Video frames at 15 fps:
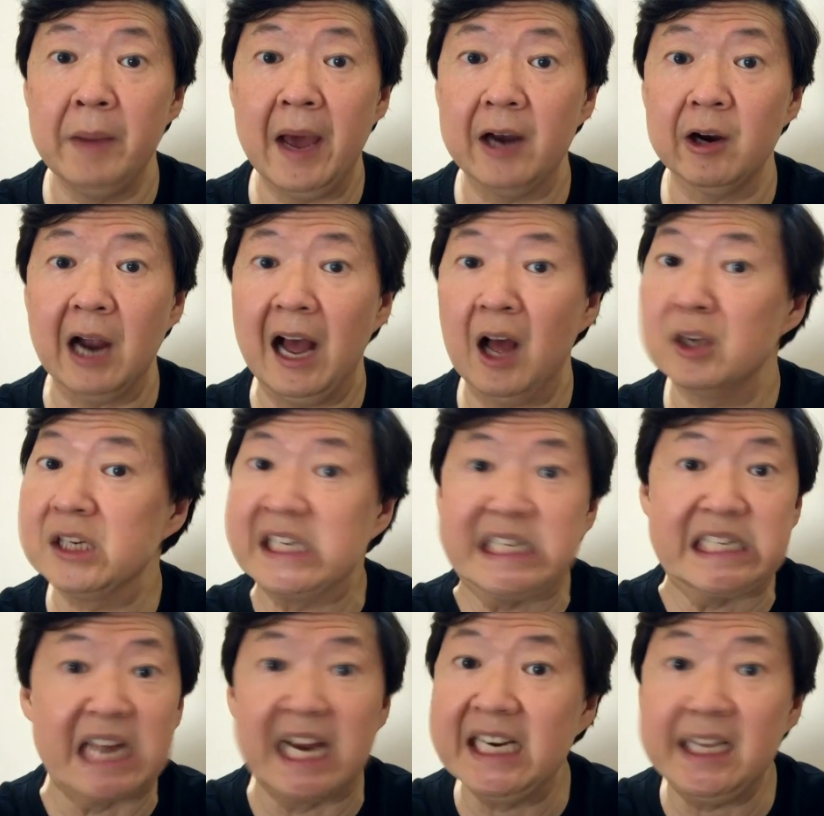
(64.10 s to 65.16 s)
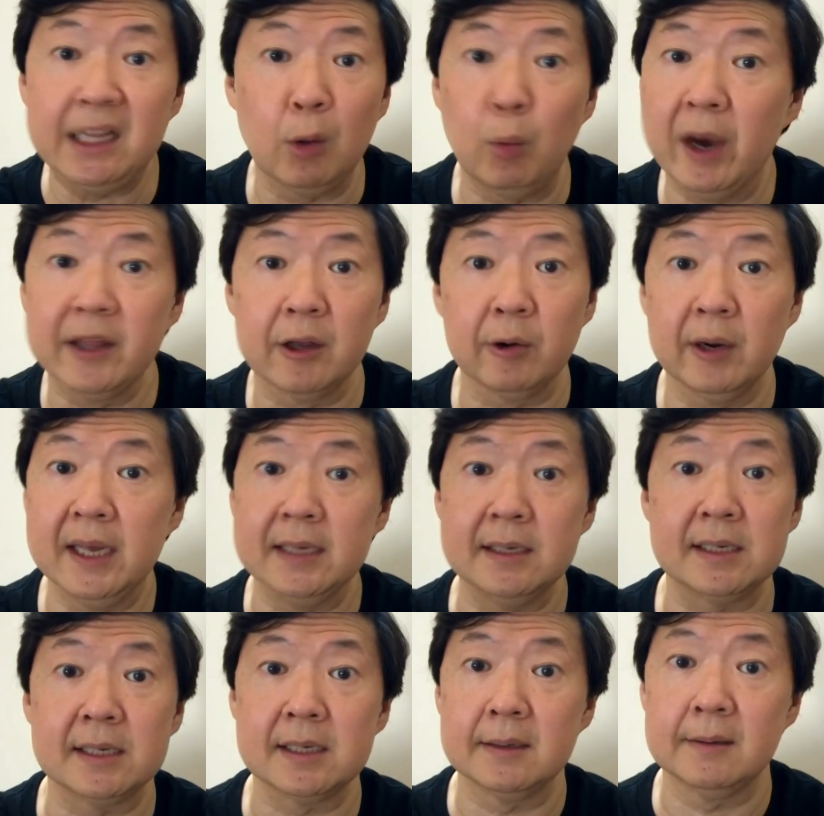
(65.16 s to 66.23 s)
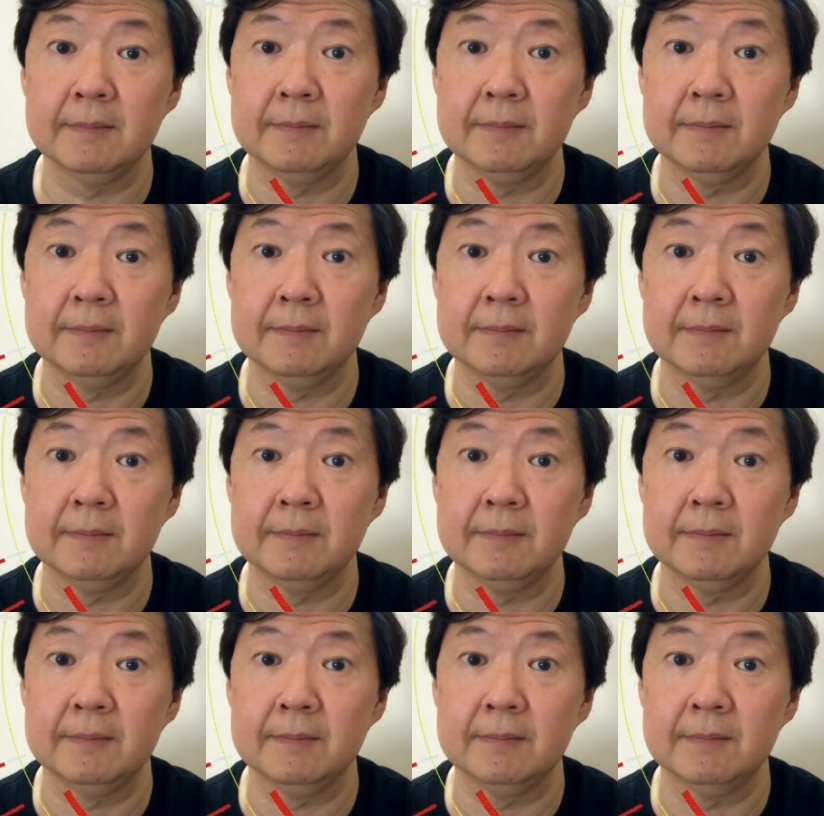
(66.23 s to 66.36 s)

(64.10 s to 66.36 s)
matter how sunny the weather is.